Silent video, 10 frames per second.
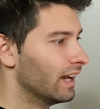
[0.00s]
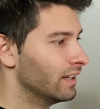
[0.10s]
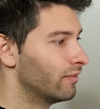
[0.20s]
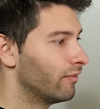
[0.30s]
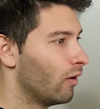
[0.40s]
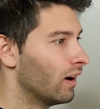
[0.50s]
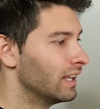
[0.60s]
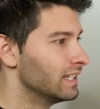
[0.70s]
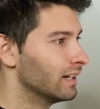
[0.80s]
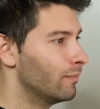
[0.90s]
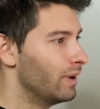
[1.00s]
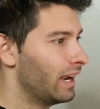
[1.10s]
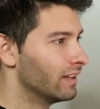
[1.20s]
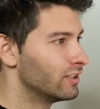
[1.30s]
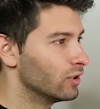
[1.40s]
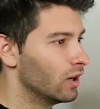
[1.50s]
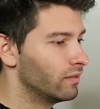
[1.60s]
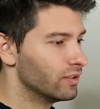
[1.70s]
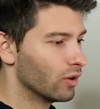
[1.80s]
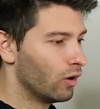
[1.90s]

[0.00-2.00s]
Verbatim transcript: and find a better surface